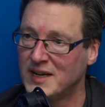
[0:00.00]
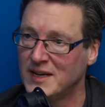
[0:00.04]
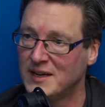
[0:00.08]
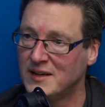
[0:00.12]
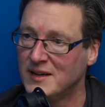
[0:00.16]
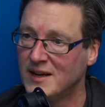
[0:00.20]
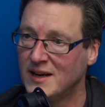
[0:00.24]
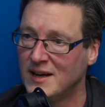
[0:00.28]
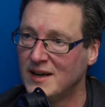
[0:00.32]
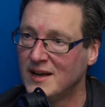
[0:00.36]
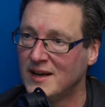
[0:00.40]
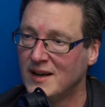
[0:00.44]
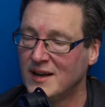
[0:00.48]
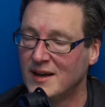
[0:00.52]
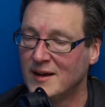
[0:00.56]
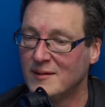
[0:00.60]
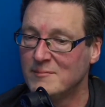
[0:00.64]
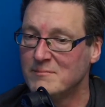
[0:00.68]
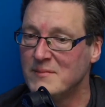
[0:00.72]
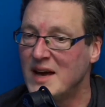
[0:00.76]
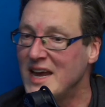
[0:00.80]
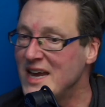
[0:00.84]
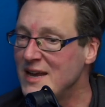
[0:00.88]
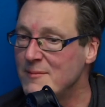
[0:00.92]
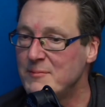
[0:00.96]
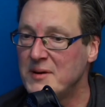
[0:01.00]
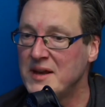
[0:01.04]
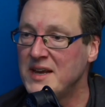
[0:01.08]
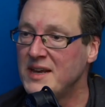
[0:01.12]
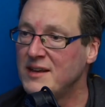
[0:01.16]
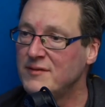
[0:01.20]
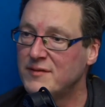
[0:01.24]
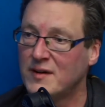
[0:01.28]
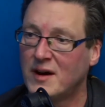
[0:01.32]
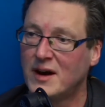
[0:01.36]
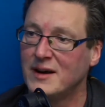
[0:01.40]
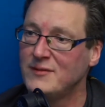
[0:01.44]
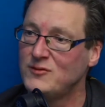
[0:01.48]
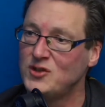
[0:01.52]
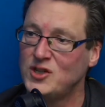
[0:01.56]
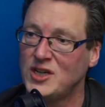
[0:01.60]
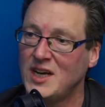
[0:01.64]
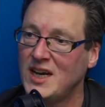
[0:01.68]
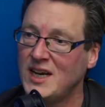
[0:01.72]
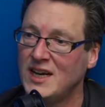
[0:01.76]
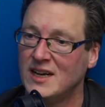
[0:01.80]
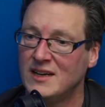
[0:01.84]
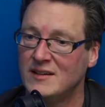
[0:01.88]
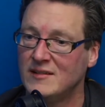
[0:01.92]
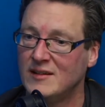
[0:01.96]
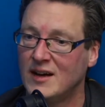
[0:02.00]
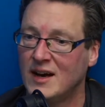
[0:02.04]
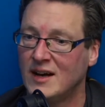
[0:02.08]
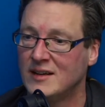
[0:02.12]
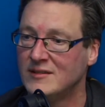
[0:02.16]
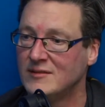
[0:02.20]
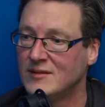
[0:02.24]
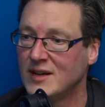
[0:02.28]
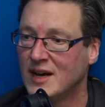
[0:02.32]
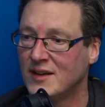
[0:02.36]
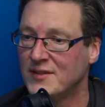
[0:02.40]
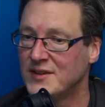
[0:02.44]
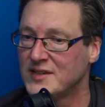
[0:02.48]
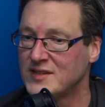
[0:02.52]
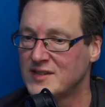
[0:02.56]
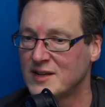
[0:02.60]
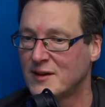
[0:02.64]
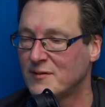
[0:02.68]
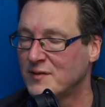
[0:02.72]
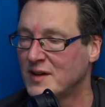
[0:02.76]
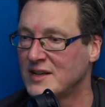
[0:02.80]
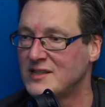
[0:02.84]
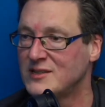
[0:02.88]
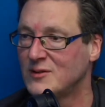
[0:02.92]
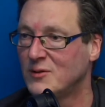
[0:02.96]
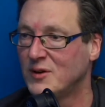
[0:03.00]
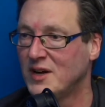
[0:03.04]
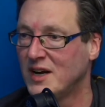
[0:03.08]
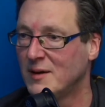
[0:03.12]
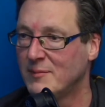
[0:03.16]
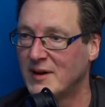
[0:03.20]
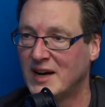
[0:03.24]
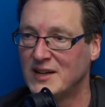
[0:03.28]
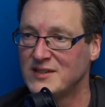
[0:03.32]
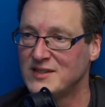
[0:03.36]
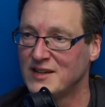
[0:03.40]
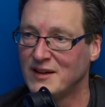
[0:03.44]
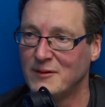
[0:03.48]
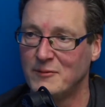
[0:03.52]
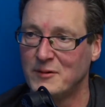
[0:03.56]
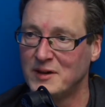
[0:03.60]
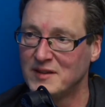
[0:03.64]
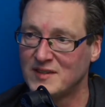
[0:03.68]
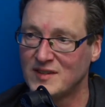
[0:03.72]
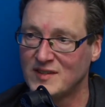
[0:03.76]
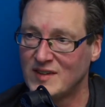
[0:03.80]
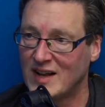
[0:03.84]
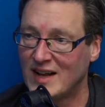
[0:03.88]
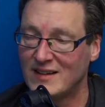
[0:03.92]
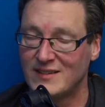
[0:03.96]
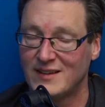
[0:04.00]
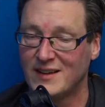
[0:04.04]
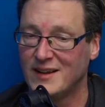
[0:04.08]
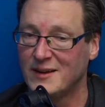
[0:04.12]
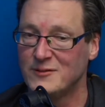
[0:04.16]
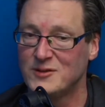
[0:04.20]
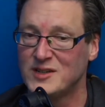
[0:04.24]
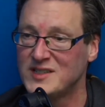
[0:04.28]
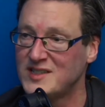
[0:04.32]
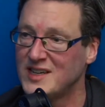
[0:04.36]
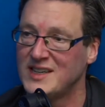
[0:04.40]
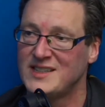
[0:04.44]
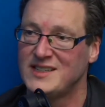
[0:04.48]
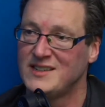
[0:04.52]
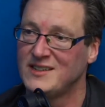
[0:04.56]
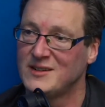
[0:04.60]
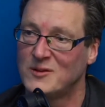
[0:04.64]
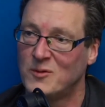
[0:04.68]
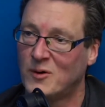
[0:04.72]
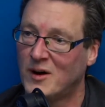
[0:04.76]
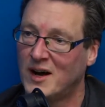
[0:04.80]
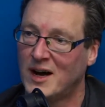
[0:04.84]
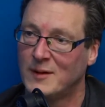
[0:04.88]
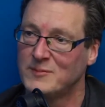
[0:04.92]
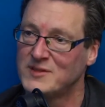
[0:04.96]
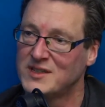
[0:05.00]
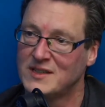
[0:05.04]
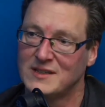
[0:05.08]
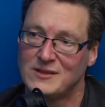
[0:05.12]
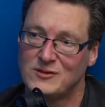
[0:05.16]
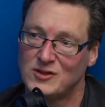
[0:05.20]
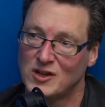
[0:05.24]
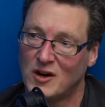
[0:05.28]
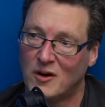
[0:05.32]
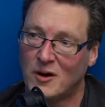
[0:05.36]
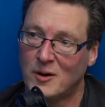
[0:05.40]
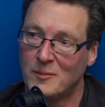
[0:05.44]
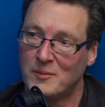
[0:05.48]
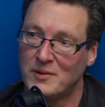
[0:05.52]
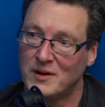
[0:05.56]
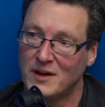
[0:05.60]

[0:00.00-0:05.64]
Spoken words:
And maybe 5G and the stuff they're talking about doing with standalone just isn't quite up to the job.